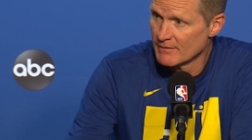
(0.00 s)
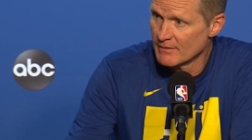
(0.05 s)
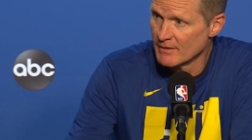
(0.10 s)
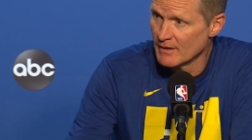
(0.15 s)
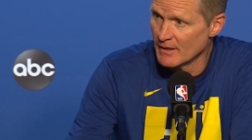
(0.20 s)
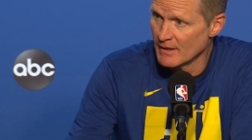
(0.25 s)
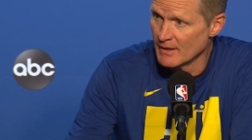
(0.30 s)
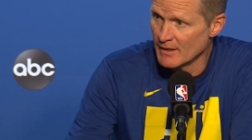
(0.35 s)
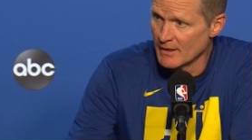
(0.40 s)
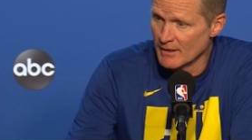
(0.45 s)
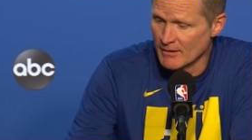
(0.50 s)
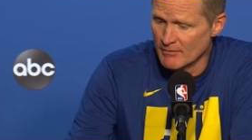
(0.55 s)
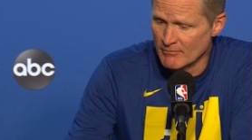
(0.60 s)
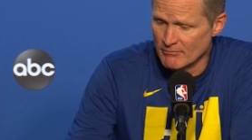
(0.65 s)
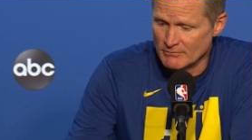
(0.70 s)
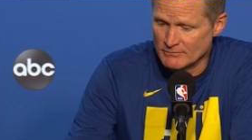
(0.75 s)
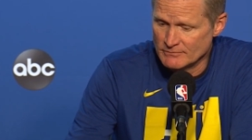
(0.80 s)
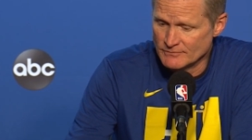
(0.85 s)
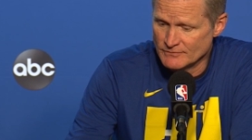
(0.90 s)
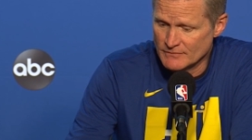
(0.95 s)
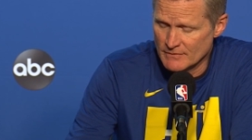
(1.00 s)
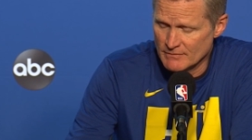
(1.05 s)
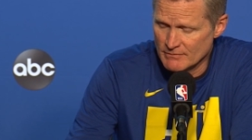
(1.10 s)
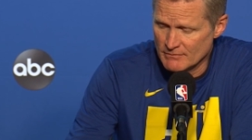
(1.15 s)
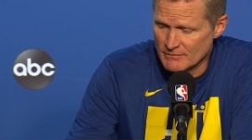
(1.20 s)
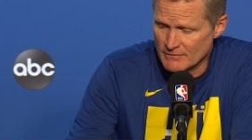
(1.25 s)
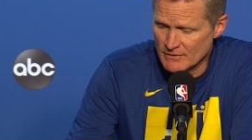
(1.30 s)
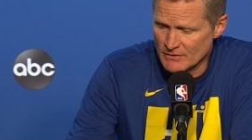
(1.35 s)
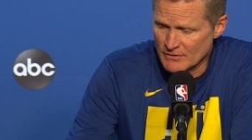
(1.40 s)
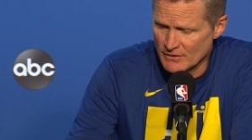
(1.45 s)
Um,
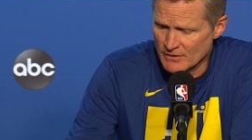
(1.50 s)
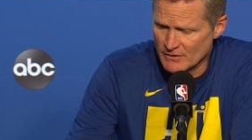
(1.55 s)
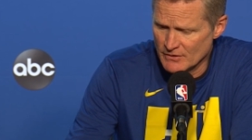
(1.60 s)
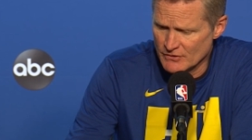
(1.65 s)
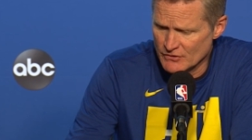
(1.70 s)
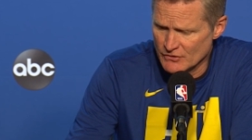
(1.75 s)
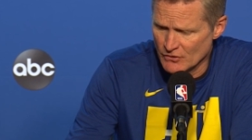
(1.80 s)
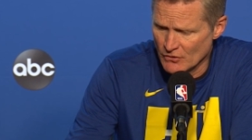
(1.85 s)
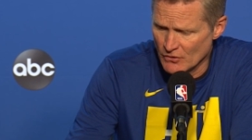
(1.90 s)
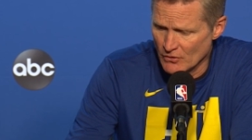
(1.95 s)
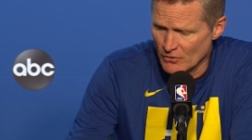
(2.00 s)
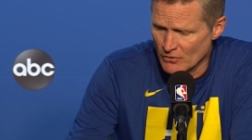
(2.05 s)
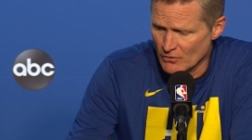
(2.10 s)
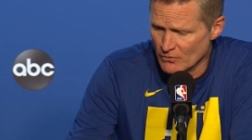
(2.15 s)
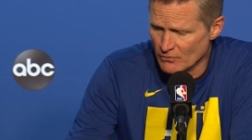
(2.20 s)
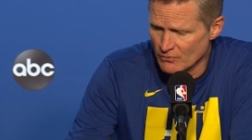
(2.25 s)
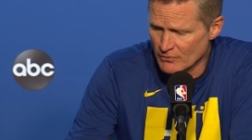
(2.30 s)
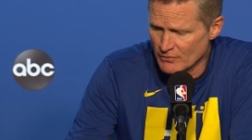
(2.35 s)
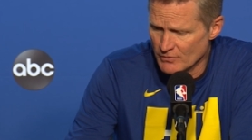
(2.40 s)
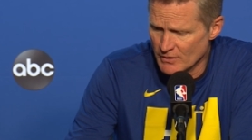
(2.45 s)
so,